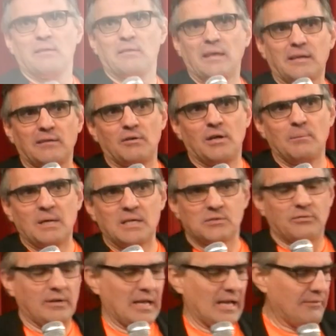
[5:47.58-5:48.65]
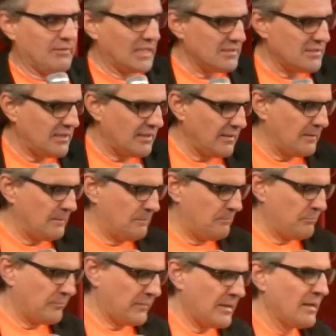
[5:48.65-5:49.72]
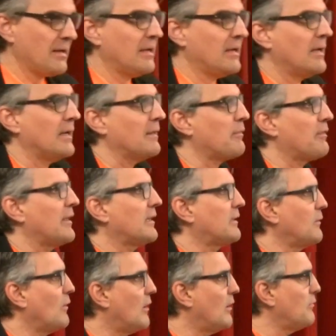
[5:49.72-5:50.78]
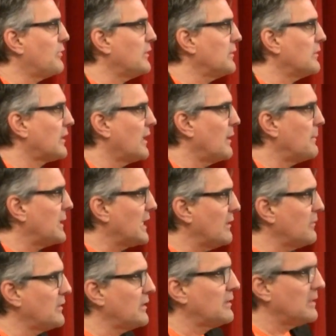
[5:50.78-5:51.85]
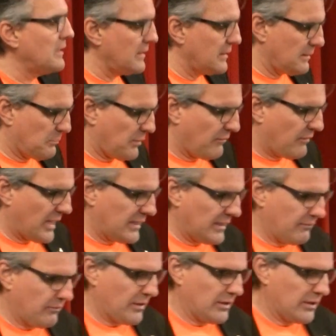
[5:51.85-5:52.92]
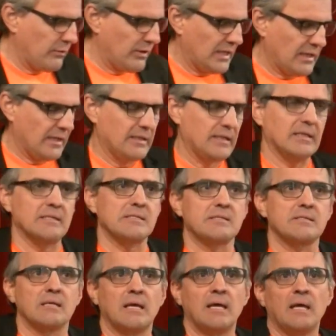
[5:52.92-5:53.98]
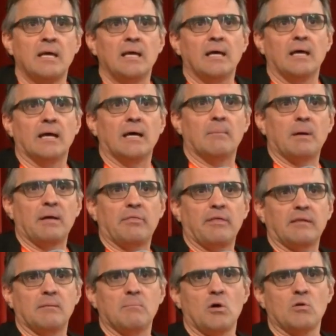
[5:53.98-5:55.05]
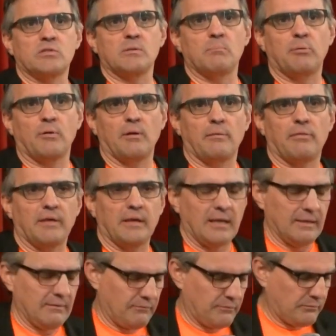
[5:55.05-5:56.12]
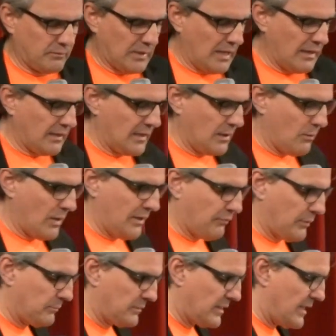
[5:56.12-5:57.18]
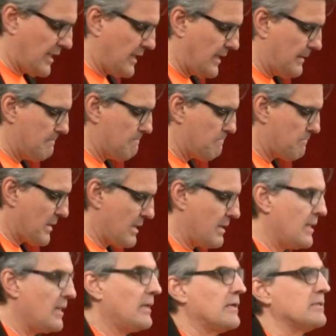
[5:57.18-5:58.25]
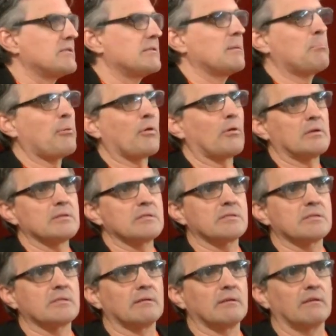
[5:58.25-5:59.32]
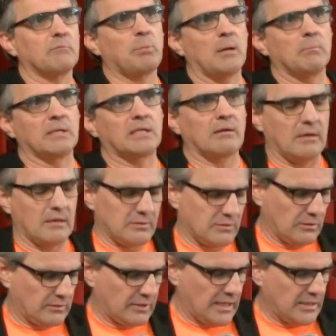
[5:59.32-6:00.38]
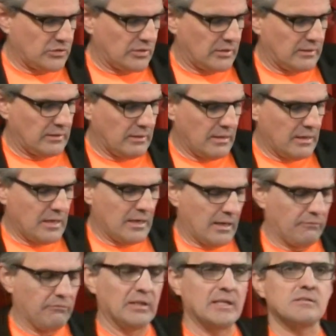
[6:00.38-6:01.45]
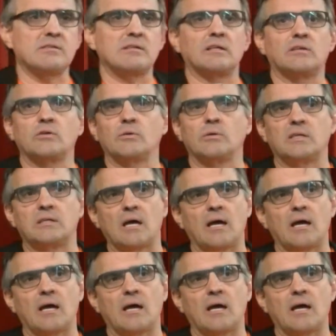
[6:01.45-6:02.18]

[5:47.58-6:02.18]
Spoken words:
Thank you very much for having us here. And thank you all for coming out and providing very great ideas. I think the most important thing I'm taking away from today is the importance of public consultation, of listening to and